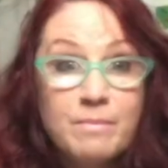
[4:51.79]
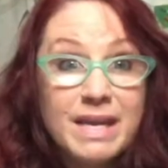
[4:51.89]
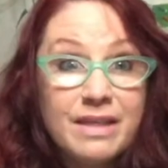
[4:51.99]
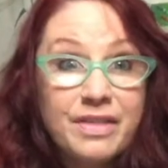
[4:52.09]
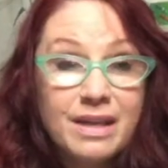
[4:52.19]

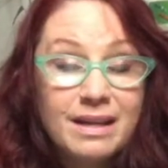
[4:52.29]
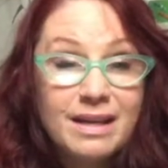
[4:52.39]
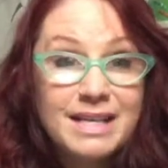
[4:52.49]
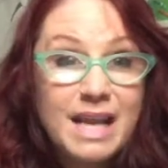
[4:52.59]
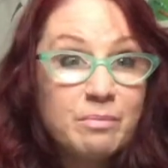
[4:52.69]
Myth
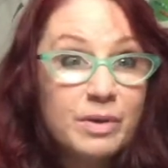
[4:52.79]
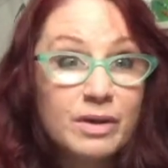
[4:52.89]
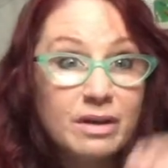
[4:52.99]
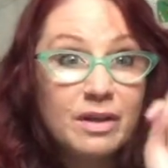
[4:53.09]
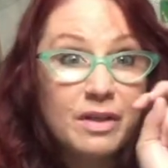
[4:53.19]

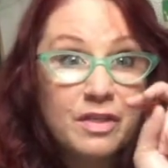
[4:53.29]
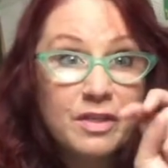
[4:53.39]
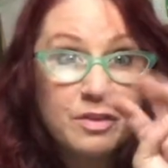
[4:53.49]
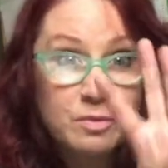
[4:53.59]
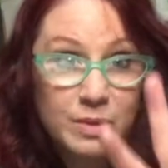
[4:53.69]
number
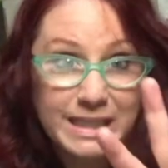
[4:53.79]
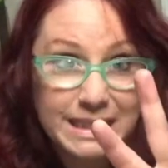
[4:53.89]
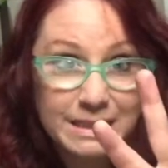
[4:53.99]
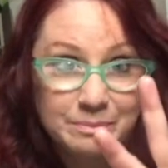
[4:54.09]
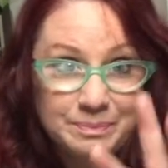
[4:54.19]

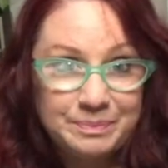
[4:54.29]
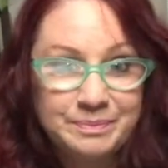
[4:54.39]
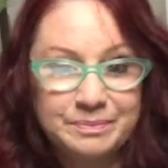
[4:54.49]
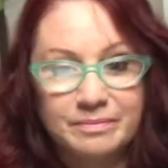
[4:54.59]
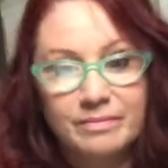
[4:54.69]
three.
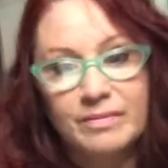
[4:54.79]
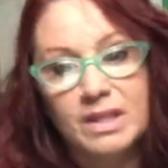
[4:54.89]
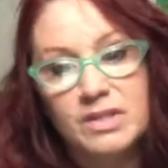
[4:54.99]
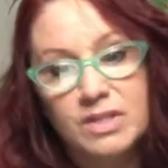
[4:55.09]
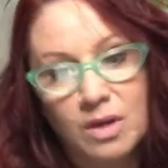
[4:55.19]

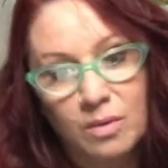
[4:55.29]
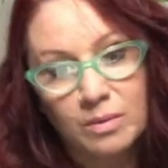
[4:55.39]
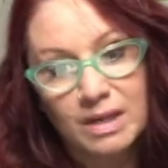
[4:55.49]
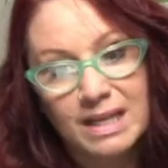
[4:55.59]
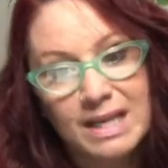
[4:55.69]

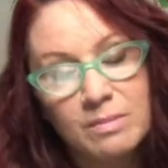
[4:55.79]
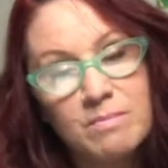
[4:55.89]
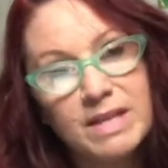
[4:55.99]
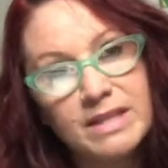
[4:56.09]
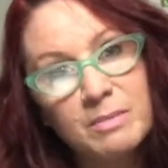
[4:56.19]
So
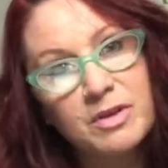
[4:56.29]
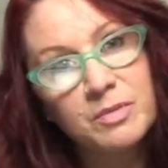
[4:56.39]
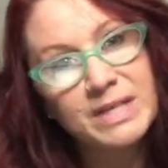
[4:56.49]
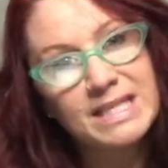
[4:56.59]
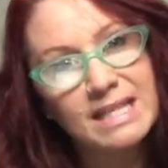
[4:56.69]
myth number
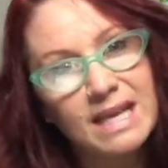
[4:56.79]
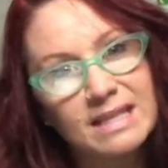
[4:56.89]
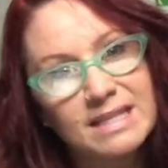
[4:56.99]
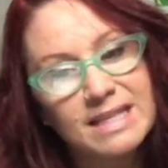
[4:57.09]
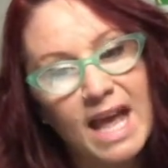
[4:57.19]
three
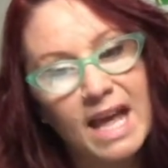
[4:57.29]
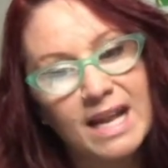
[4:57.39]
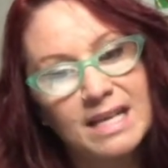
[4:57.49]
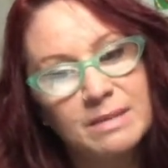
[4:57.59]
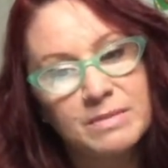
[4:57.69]
says
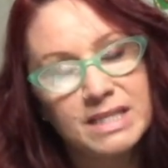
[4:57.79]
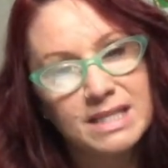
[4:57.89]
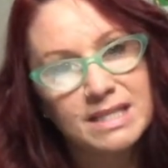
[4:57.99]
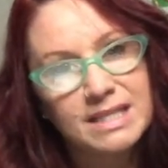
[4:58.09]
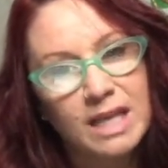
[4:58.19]
that a
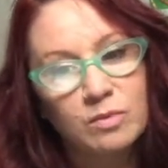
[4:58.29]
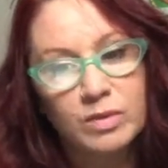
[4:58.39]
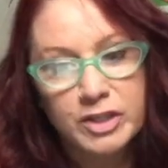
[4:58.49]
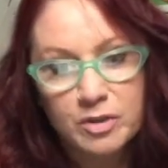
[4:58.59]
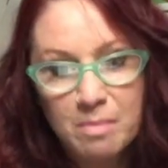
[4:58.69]
hypnotist can
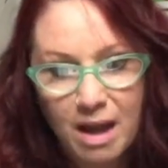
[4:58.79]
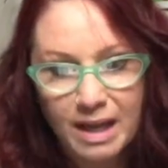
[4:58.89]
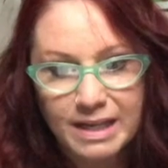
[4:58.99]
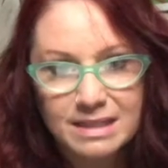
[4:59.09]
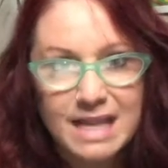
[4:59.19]
read your
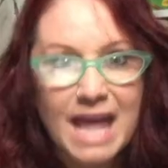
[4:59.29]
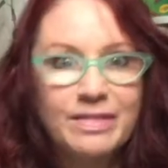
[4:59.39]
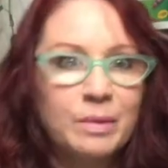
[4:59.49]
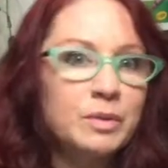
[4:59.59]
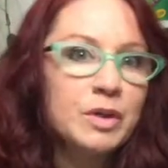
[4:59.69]
mind
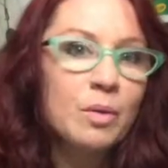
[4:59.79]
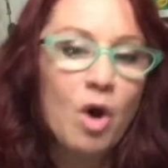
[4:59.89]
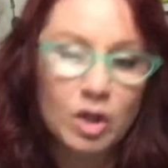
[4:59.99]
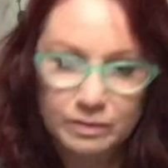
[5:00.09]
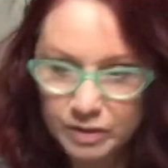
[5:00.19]
and they will know
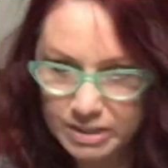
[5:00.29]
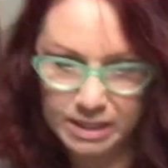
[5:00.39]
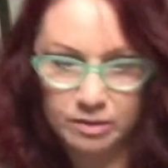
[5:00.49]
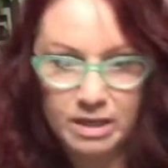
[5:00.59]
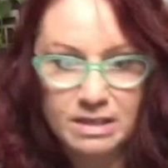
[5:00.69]
all of your
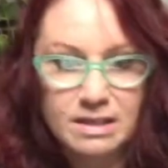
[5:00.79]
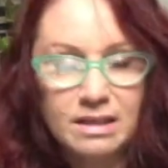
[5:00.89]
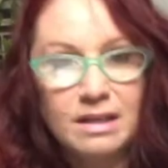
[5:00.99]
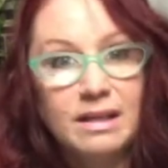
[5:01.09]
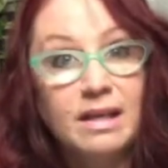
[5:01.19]
secrets.
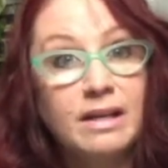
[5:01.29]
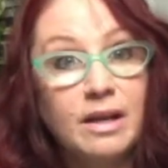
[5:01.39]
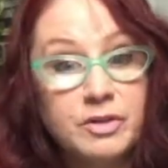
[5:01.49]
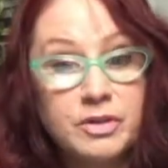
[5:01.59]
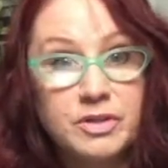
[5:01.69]

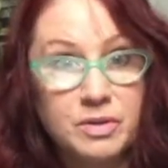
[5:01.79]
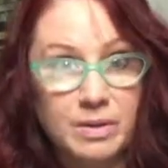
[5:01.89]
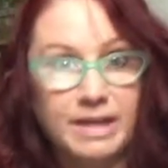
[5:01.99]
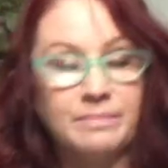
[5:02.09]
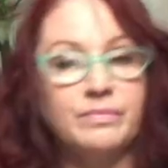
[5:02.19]
Now, true
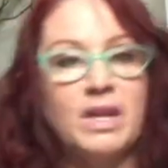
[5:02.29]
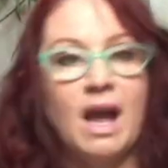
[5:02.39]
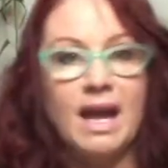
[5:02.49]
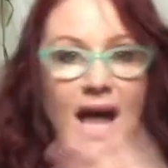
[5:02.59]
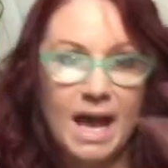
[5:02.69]
story,
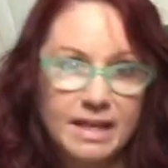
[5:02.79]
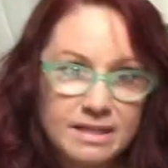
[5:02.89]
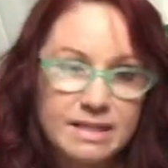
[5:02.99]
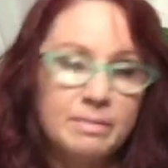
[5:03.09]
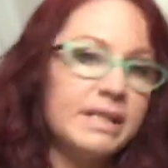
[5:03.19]
I
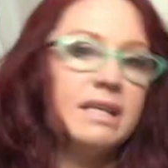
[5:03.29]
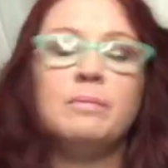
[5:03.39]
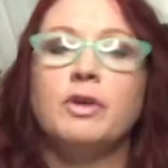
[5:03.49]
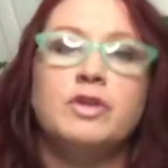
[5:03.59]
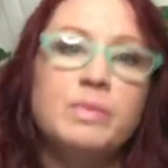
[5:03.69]
had somebody
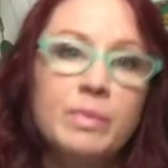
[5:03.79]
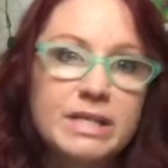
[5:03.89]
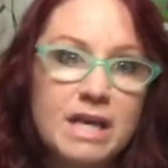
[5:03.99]
approach me one